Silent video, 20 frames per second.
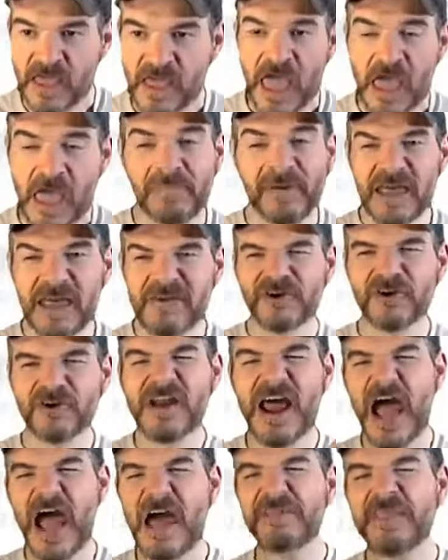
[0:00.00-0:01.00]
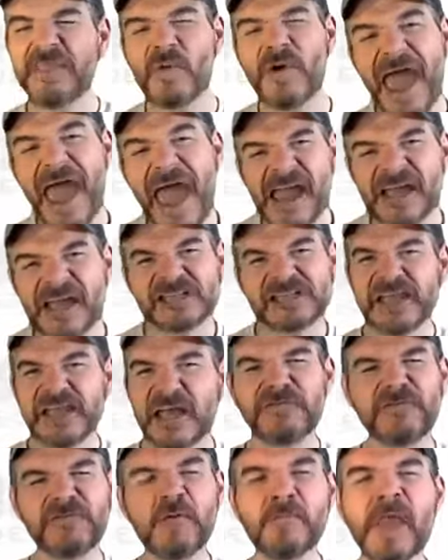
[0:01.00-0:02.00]
And believe it or not, there were actually
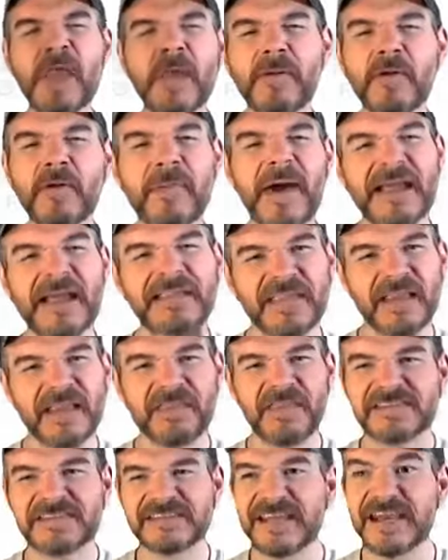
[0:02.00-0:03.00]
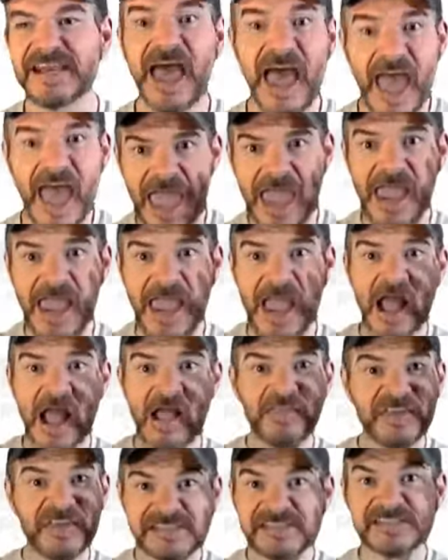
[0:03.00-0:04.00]
a few people back then that said, hey,
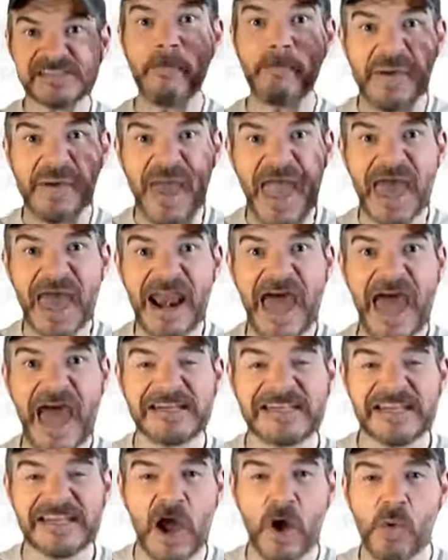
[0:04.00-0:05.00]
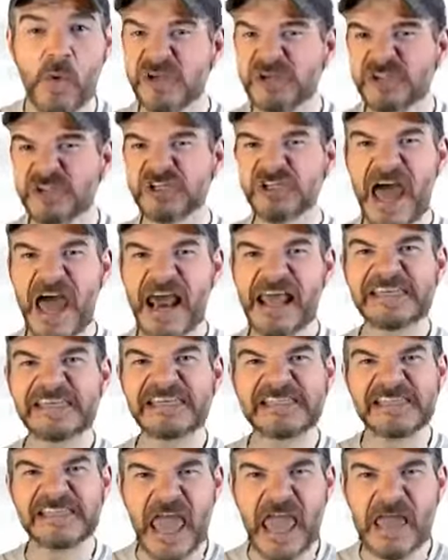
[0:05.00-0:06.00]
this is a bad idea. We should not
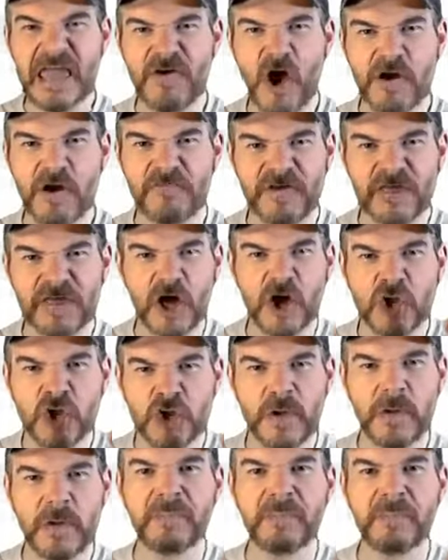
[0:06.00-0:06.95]
enslave our fellow human